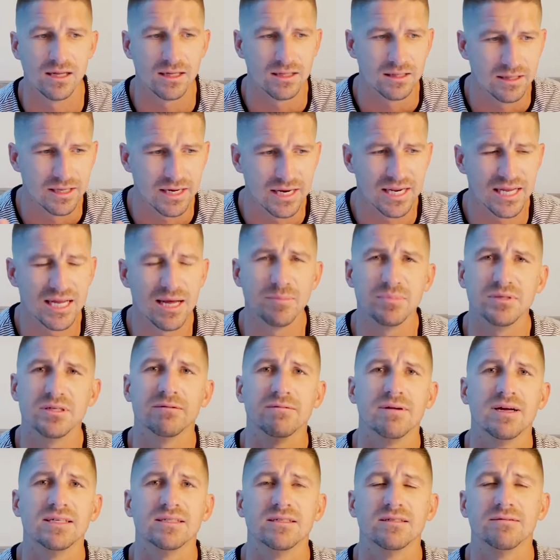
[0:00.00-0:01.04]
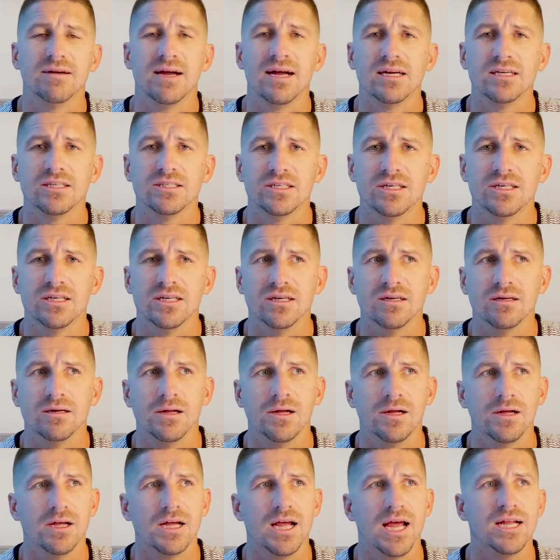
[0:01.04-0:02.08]
leading up to resurrection
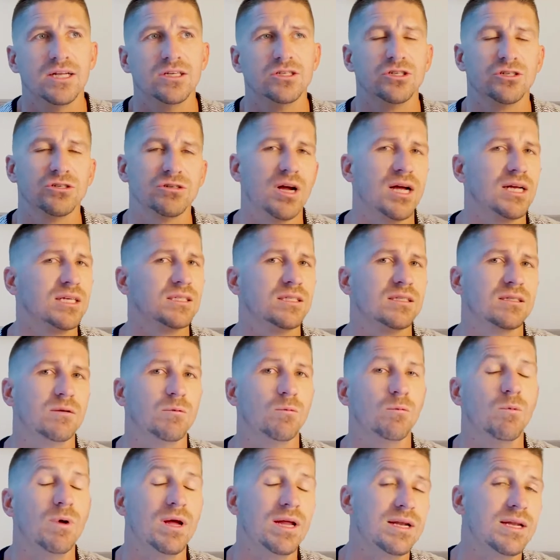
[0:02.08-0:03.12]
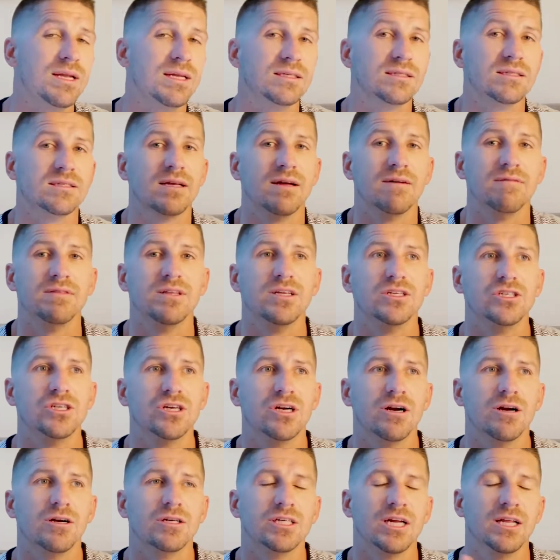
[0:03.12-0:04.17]
and trust the witness of the
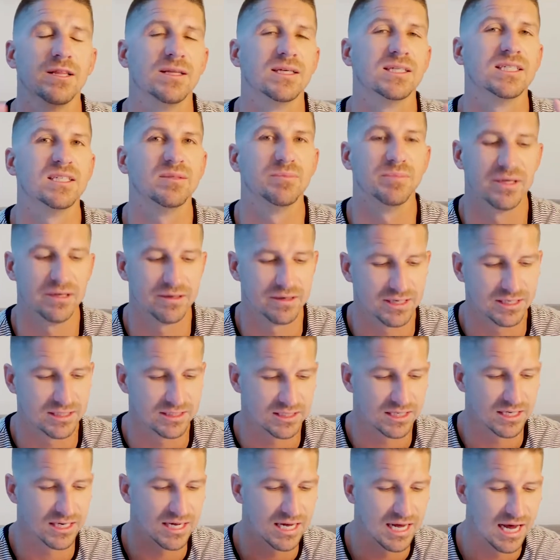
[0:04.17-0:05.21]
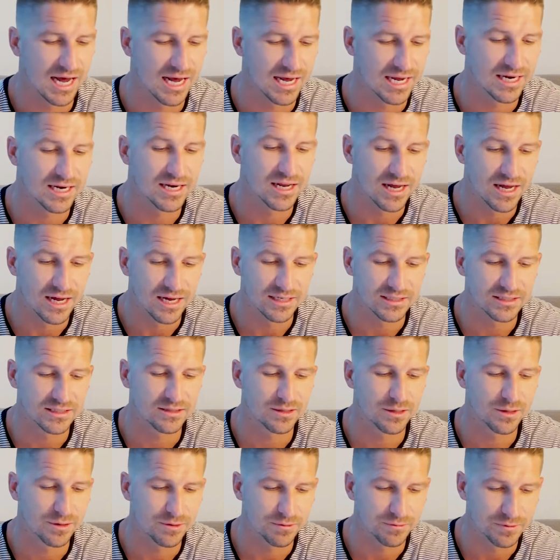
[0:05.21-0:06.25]
church and the Spirit to guide
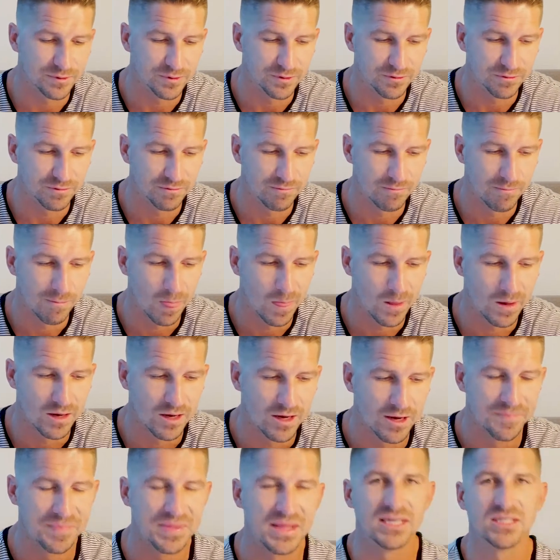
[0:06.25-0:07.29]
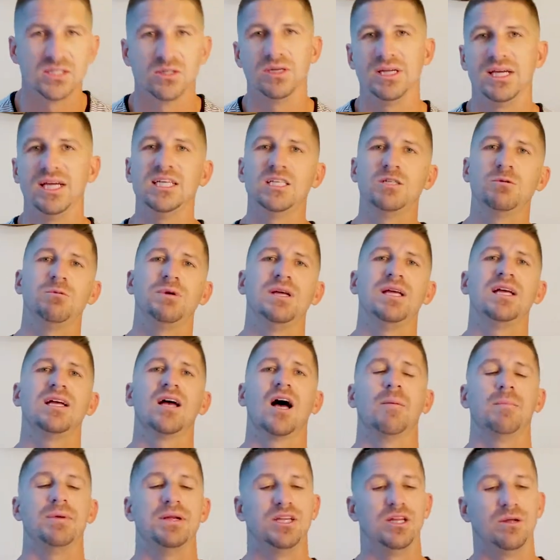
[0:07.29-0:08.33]
us through. So each week
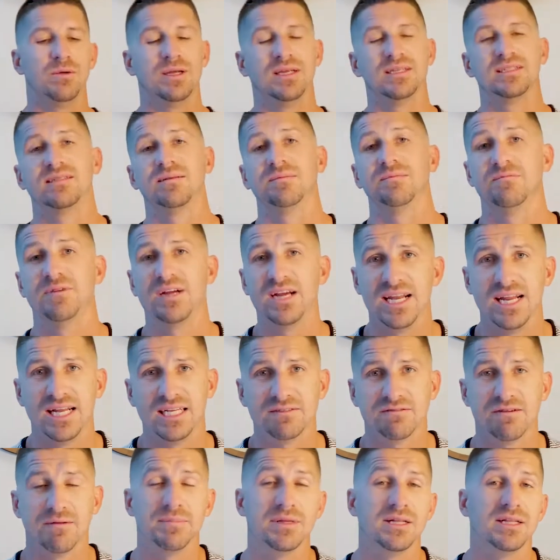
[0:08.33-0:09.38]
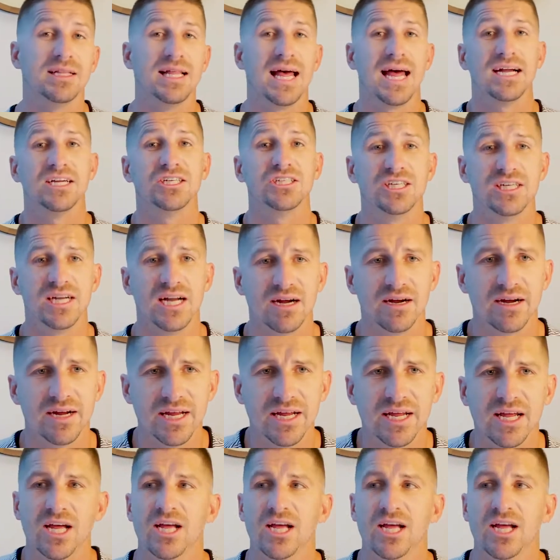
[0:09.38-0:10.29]
I'll be doing some readings from the lectionary,